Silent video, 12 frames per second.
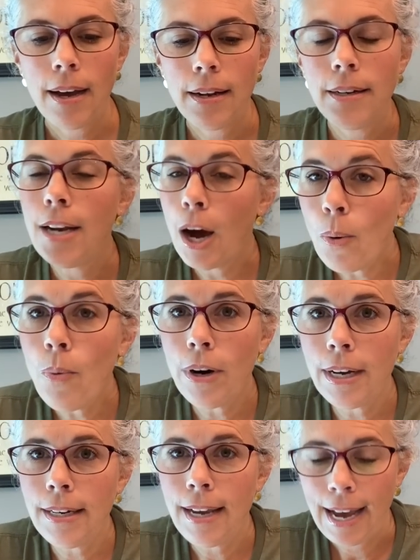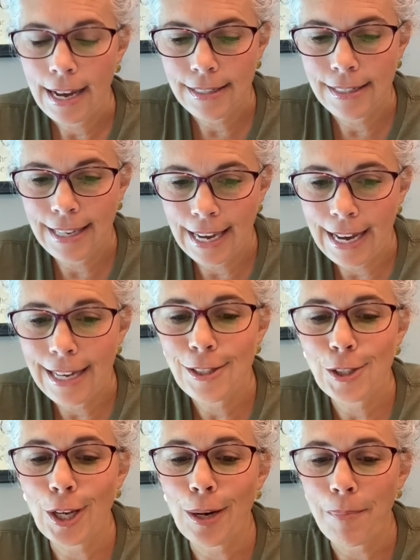No one has
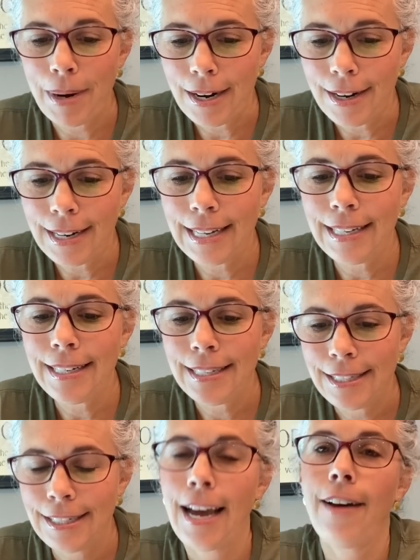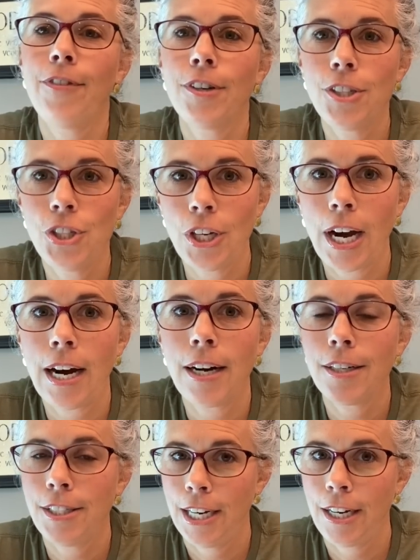guessed an American
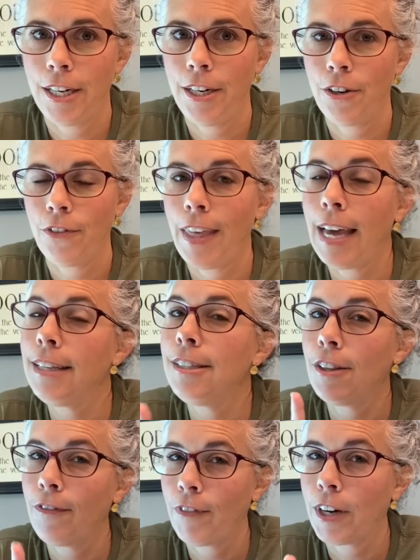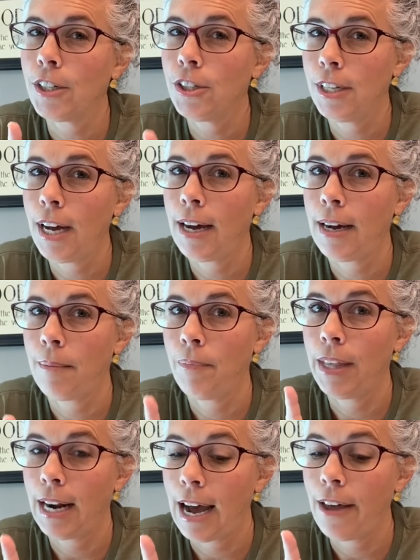Staffordshire Terrier. That is the first time
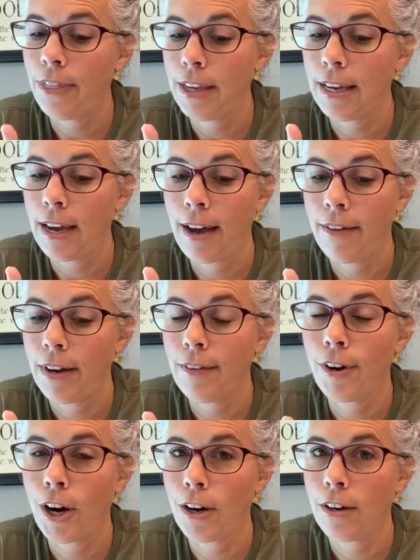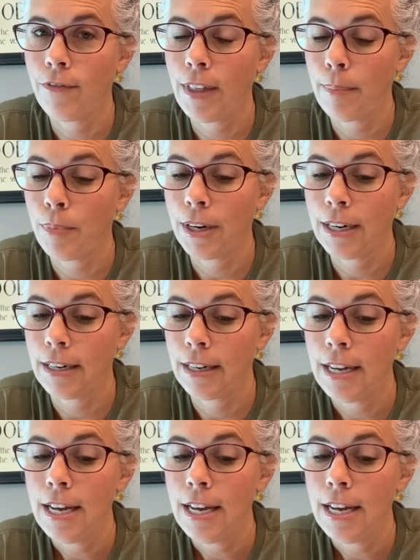that I think I have ever heard of that breed.